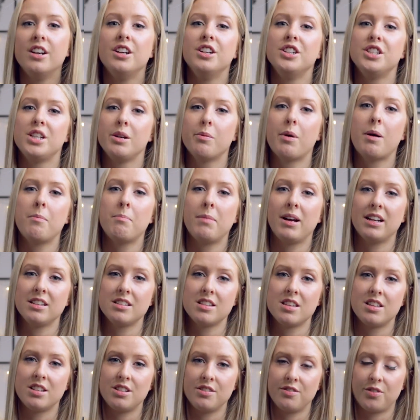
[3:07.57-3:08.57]
she went back
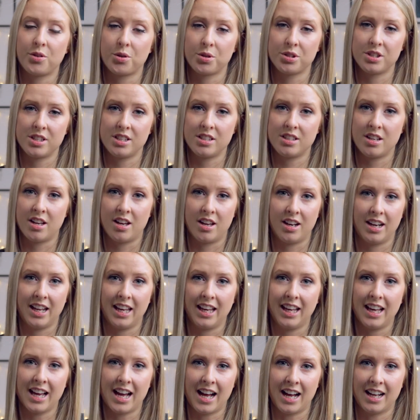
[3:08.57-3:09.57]
to the divorce
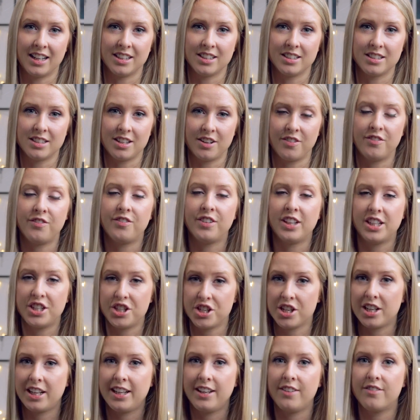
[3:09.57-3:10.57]
attorney and
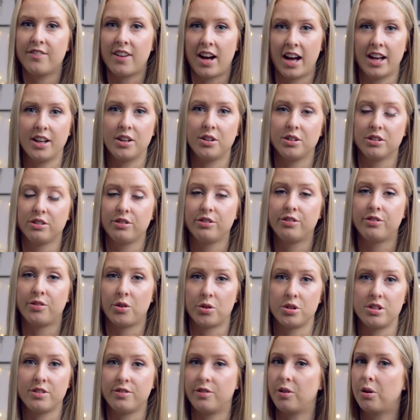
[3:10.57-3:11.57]
officially filed
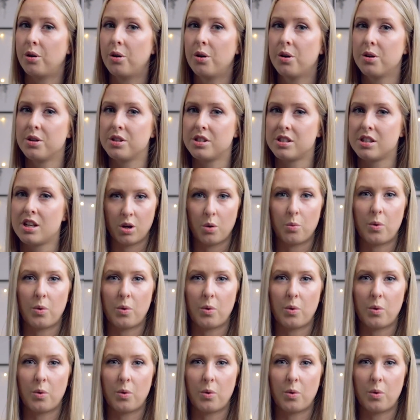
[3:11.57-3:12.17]
for divorce.